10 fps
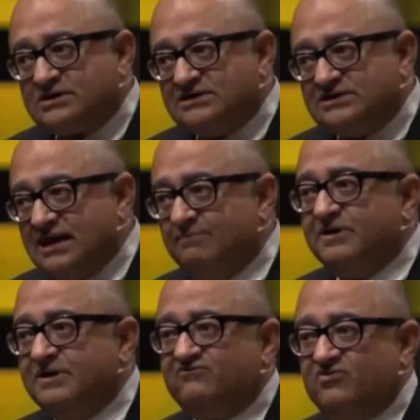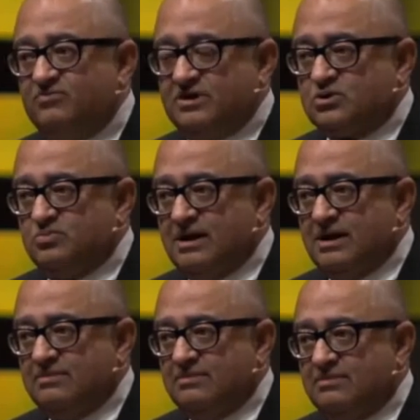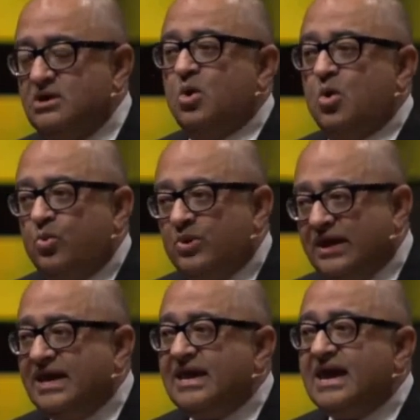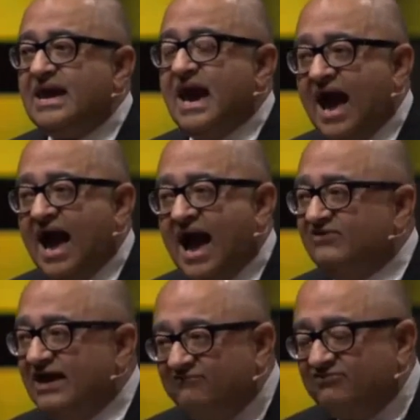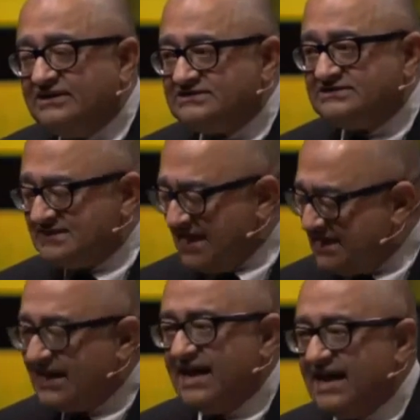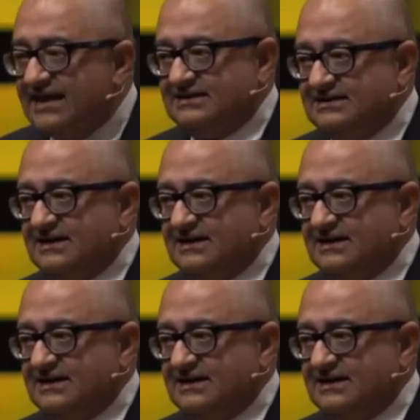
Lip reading: and campaigned for Barack Obama. We have evidence in Canada